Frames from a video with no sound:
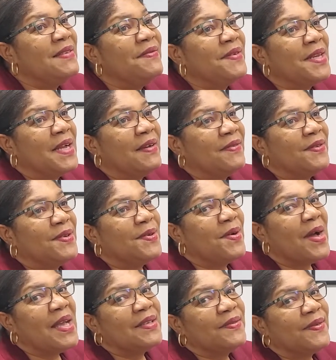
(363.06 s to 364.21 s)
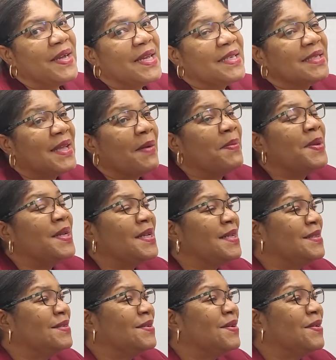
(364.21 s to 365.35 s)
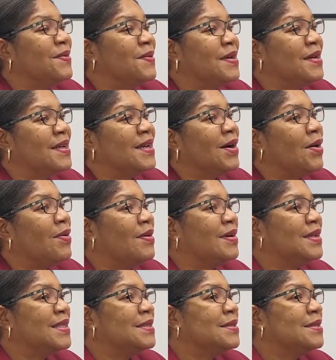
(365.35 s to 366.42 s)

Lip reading: even have to go as far as tapping into our